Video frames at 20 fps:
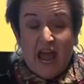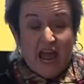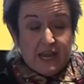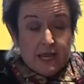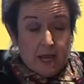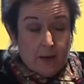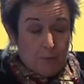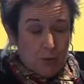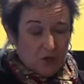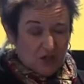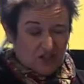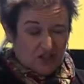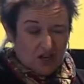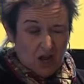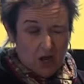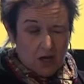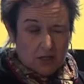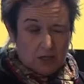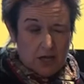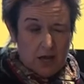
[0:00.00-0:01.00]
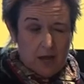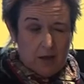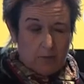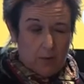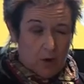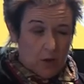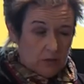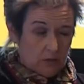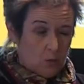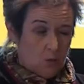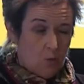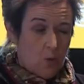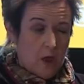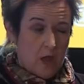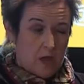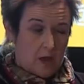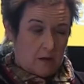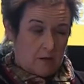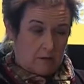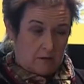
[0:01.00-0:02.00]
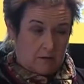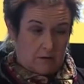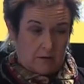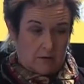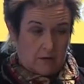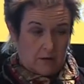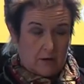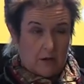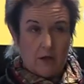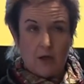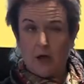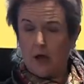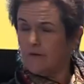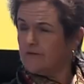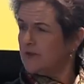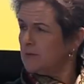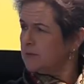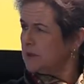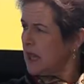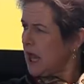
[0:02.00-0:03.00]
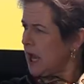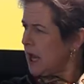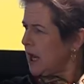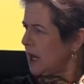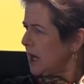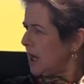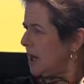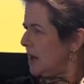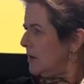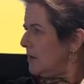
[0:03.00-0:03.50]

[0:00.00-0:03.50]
And he put duct tape on the wing of the plane.